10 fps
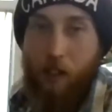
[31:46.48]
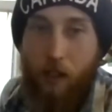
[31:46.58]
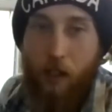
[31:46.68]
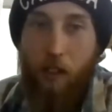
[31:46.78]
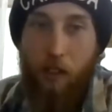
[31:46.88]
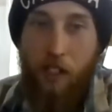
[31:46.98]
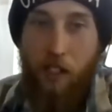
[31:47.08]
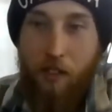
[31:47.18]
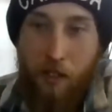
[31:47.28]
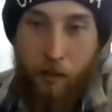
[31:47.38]
thing to look
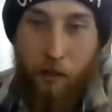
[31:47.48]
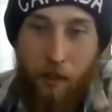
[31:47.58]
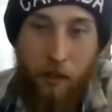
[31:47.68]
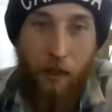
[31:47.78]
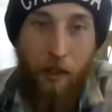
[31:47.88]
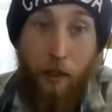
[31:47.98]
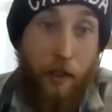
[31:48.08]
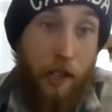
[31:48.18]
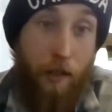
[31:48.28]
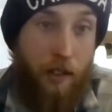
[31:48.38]
into. You
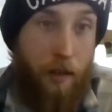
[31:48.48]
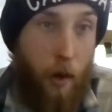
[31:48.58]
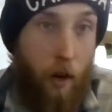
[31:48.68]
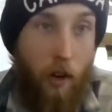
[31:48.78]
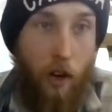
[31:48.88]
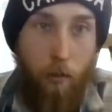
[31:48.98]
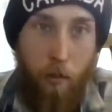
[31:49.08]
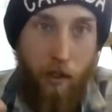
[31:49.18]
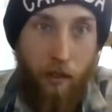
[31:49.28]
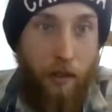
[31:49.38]
can even sprout
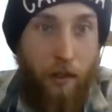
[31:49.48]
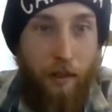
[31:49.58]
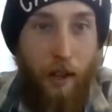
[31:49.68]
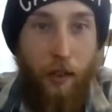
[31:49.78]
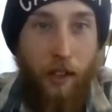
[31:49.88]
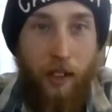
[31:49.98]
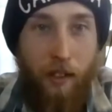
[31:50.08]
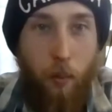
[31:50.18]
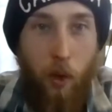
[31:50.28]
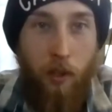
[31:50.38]
almonds. I think
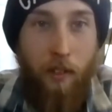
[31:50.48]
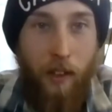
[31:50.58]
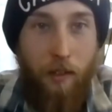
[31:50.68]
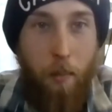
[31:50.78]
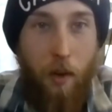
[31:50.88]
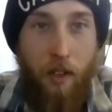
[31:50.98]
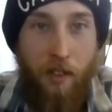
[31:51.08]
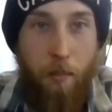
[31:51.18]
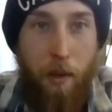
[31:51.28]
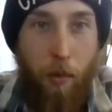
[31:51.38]
that's one that surprises
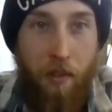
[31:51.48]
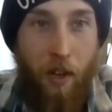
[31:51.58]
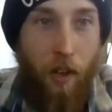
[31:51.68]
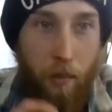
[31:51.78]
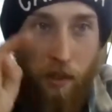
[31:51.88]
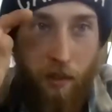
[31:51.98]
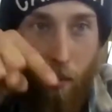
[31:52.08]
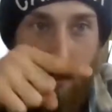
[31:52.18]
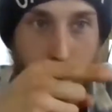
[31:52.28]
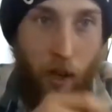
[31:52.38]
people. Is almonds
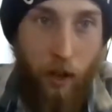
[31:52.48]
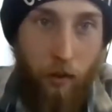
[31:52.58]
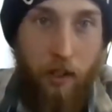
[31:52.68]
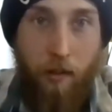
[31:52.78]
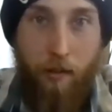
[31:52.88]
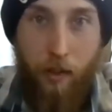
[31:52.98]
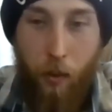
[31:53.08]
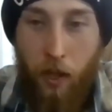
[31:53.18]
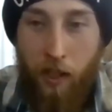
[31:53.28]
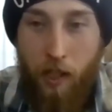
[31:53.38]
will sprout if
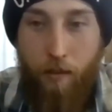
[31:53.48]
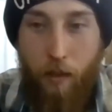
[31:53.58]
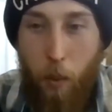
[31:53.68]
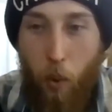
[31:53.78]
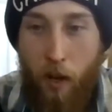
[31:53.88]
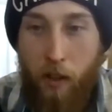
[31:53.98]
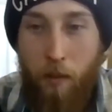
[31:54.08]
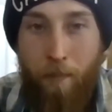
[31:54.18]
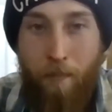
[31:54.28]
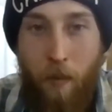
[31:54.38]
you give them the water.
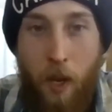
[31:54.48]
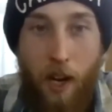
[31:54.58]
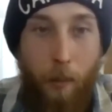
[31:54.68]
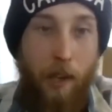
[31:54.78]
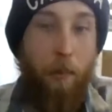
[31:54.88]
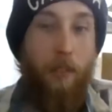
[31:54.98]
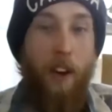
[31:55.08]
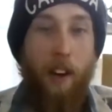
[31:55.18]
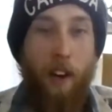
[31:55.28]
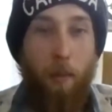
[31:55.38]
Anyway, with
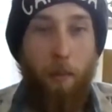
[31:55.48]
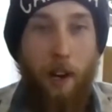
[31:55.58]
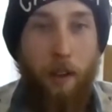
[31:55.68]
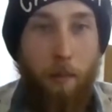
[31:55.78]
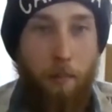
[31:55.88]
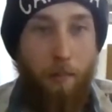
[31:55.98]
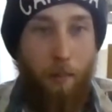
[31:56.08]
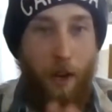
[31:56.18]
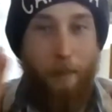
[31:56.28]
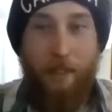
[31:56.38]
that, I'll
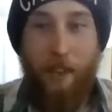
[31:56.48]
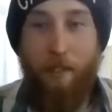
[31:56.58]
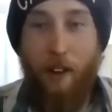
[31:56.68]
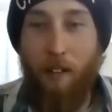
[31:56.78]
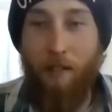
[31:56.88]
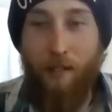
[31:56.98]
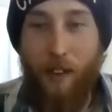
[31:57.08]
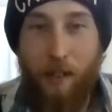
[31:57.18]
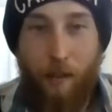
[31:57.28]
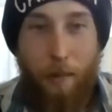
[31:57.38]
cut myself off.
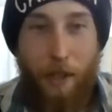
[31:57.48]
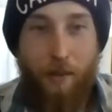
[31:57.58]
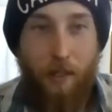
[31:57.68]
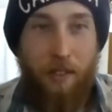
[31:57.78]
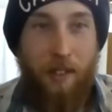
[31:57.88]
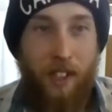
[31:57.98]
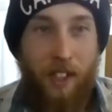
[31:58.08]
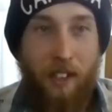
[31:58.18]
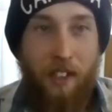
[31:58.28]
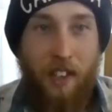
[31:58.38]
Thank you very much for listening,
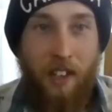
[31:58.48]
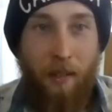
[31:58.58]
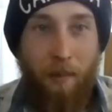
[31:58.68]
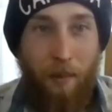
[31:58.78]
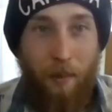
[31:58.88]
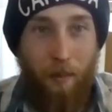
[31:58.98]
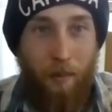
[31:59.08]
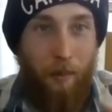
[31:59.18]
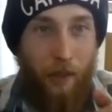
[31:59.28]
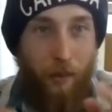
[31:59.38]
and
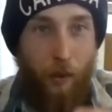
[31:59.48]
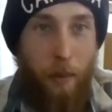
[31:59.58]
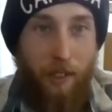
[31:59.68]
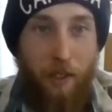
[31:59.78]
throw it back to